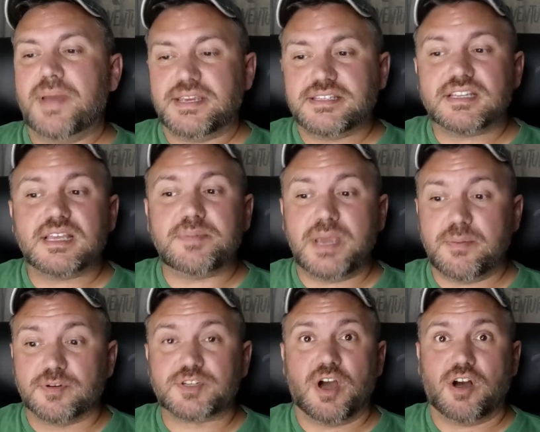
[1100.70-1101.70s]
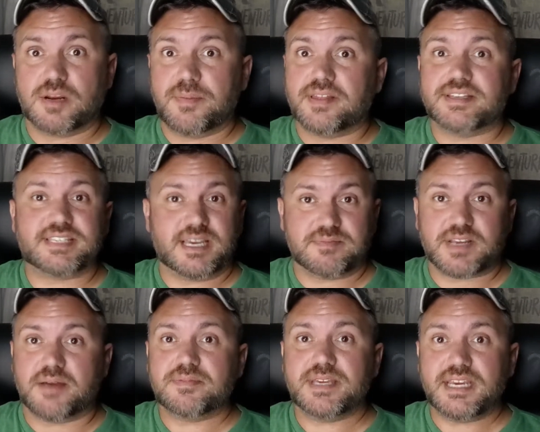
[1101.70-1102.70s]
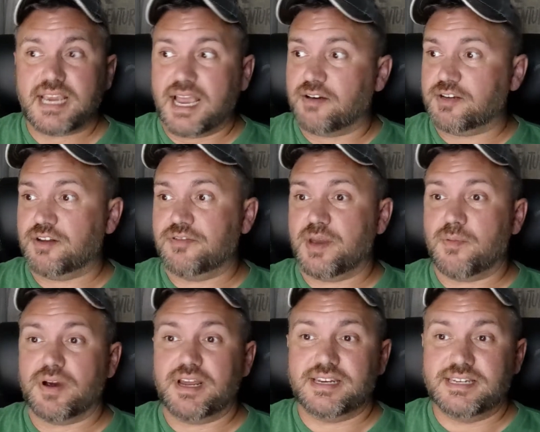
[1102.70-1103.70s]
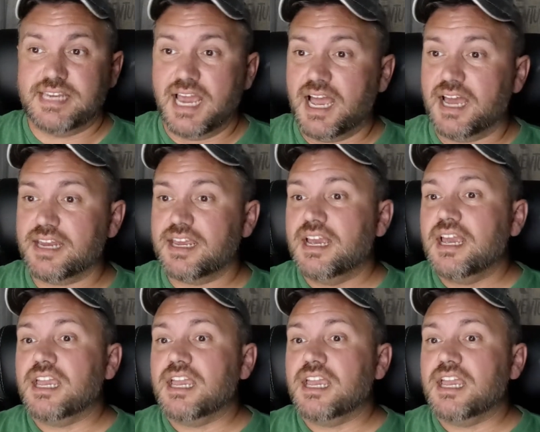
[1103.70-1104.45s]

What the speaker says: basically people talking about the same type thing, how they were in debt,